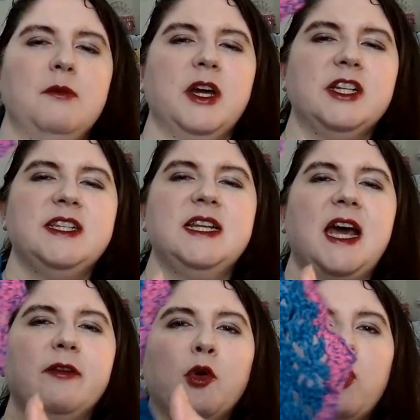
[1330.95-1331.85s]
I just didn't
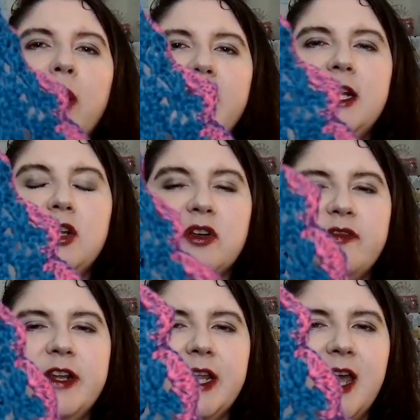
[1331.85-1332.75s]
have quite enough
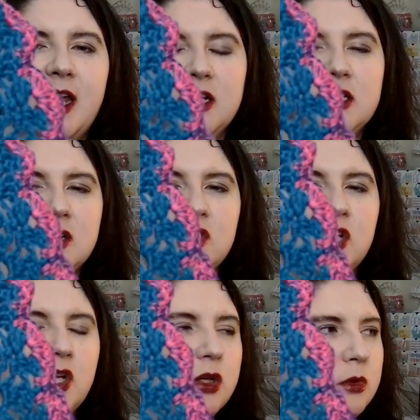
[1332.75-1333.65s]
in the cake to do
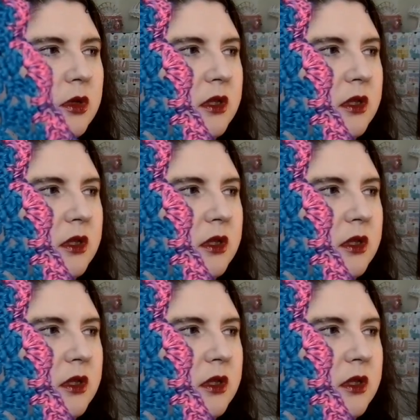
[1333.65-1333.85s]
two